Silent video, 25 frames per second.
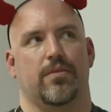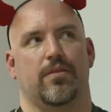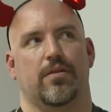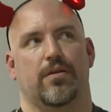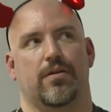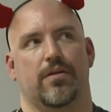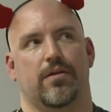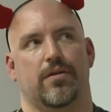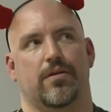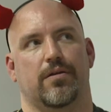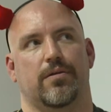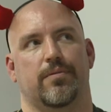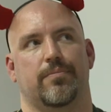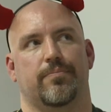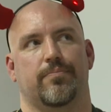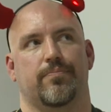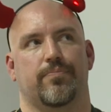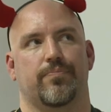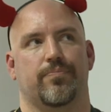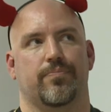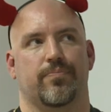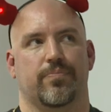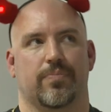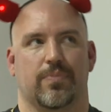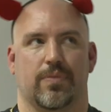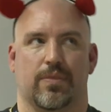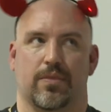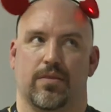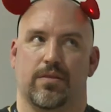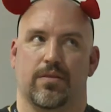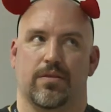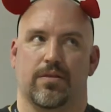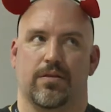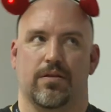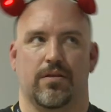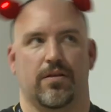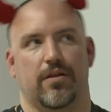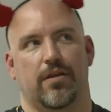And
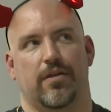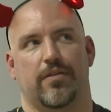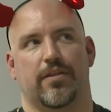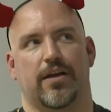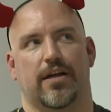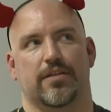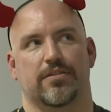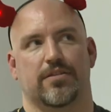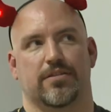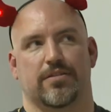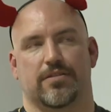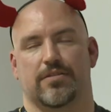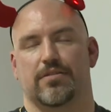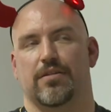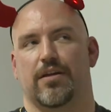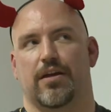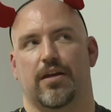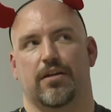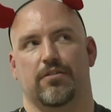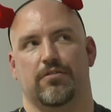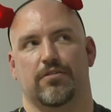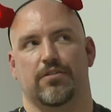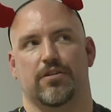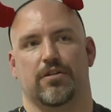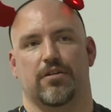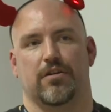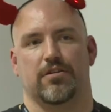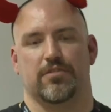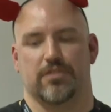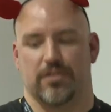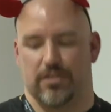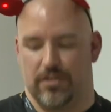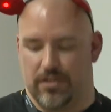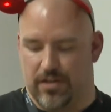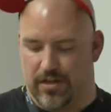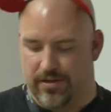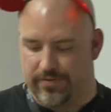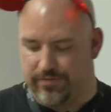that's handled in
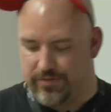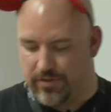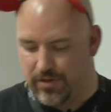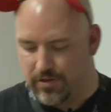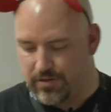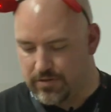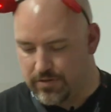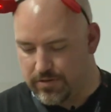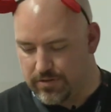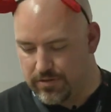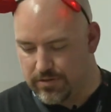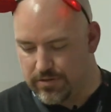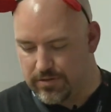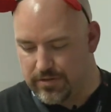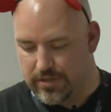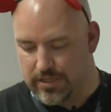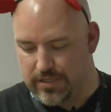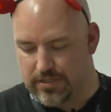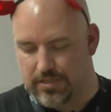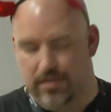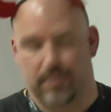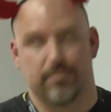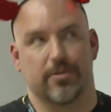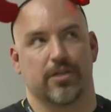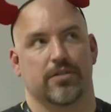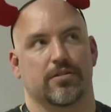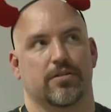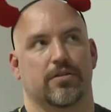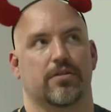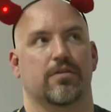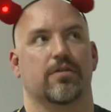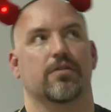RCconf local, as I mentioned